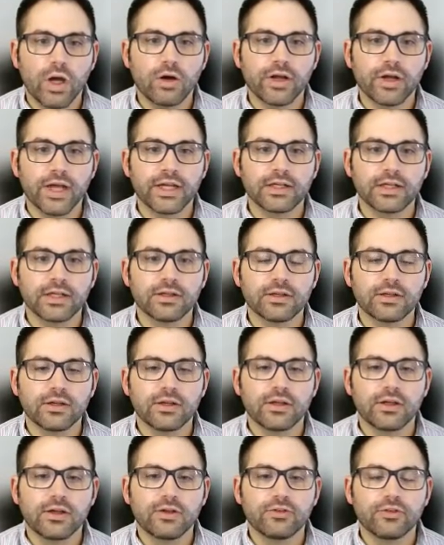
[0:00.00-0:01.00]
Okay,
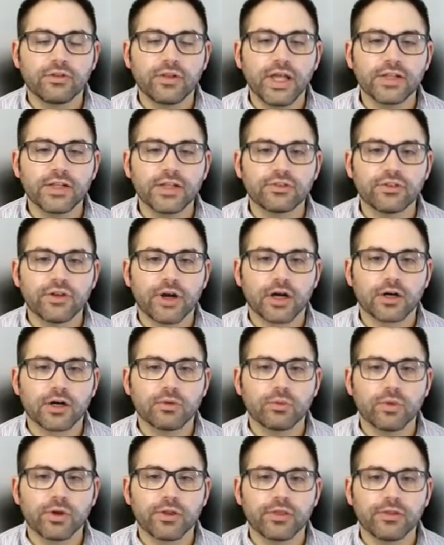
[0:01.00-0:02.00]
so let's
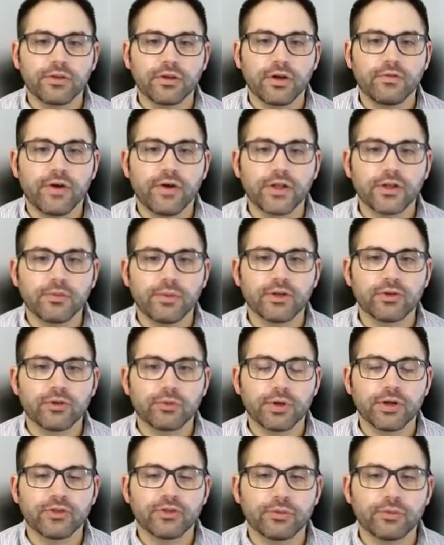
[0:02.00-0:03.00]
start with a
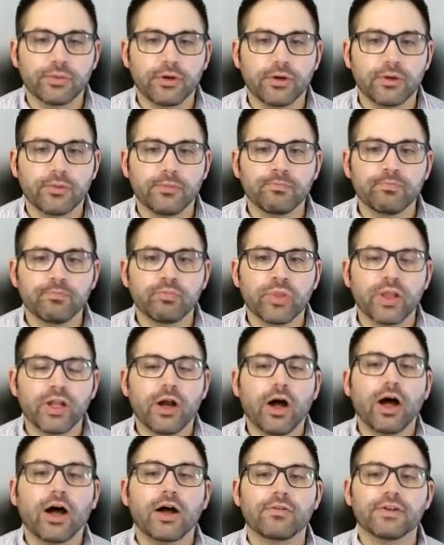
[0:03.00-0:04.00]
fundamental principle
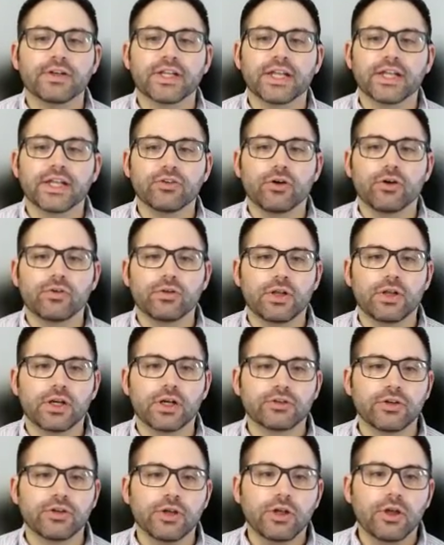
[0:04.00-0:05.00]
that often gets
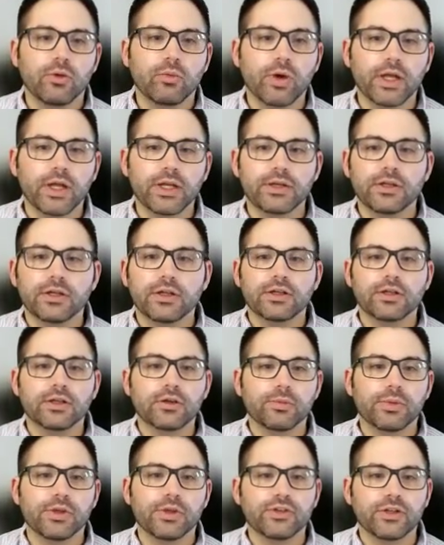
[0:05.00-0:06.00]
overlooked when
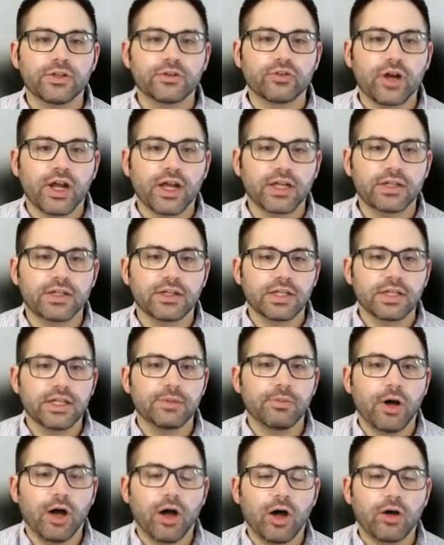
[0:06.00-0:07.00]
you're busy trying to
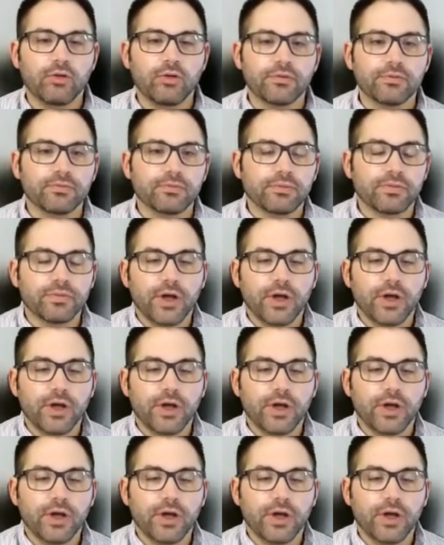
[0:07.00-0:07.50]
keep all